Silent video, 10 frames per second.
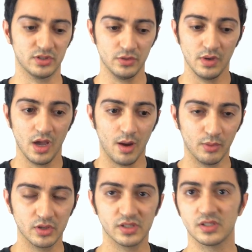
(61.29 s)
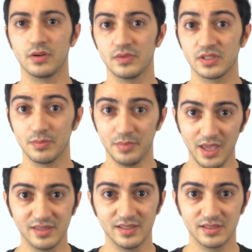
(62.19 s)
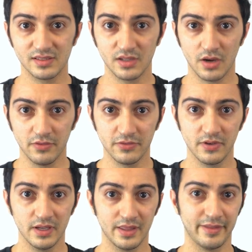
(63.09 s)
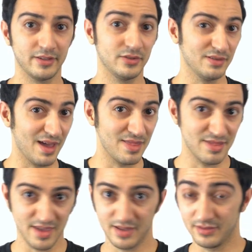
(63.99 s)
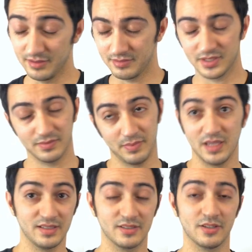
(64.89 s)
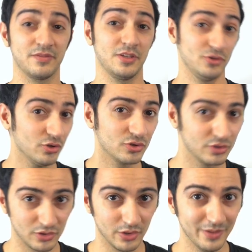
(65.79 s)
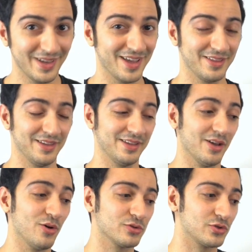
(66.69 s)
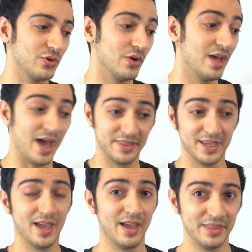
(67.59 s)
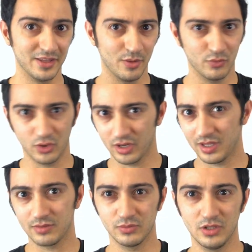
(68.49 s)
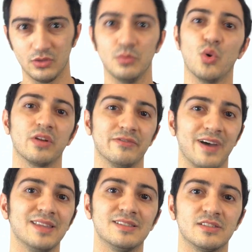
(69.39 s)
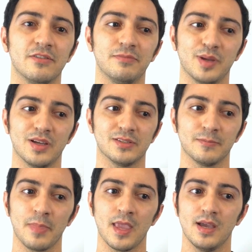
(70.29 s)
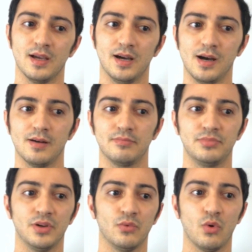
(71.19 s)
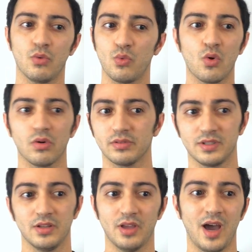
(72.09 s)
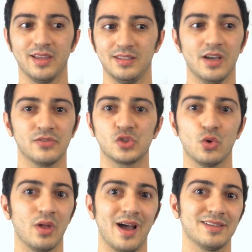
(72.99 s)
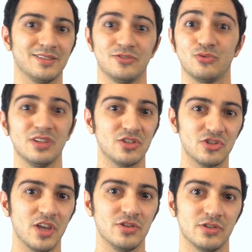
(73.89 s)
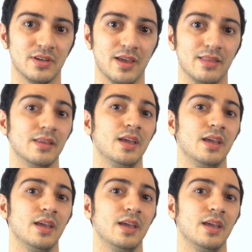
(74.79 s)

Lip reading: So I'm going to start with some basic stuff that I do, and then the basic stuff that you should do, and then we're going to get into more advanced stuff, because the world, the idea of solo ads is really changing, and